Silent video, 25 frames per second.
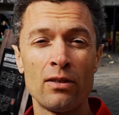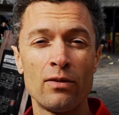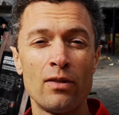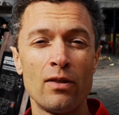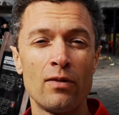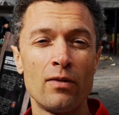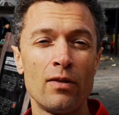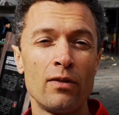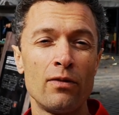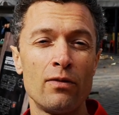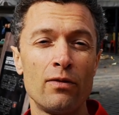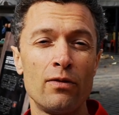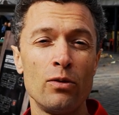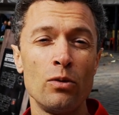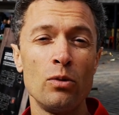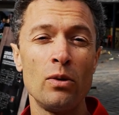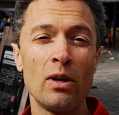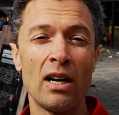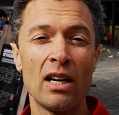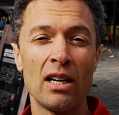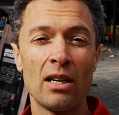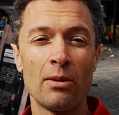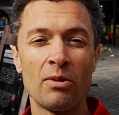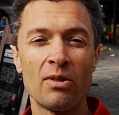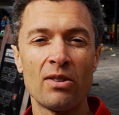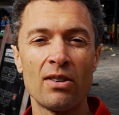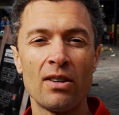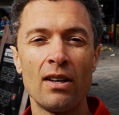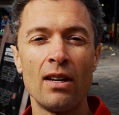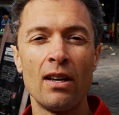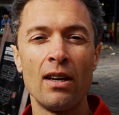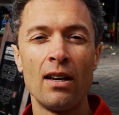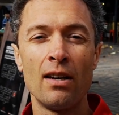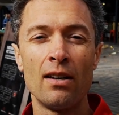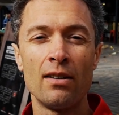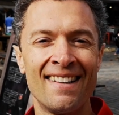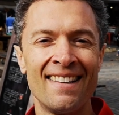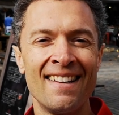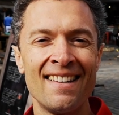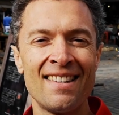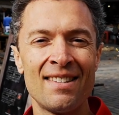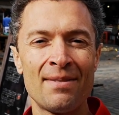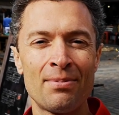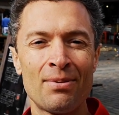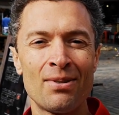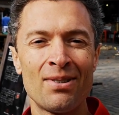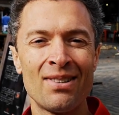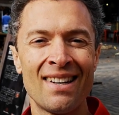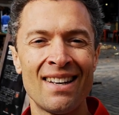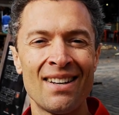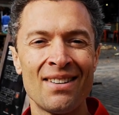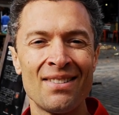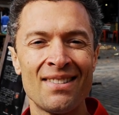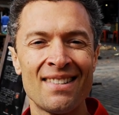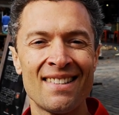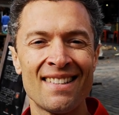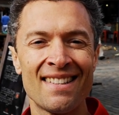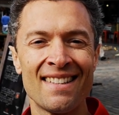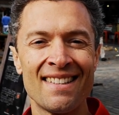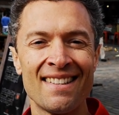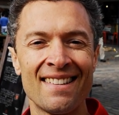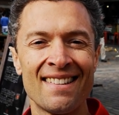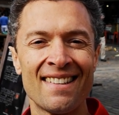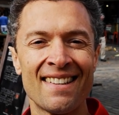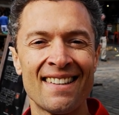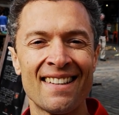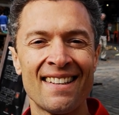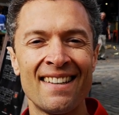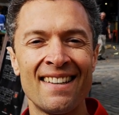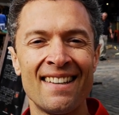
of different food items. Let's pronounce it.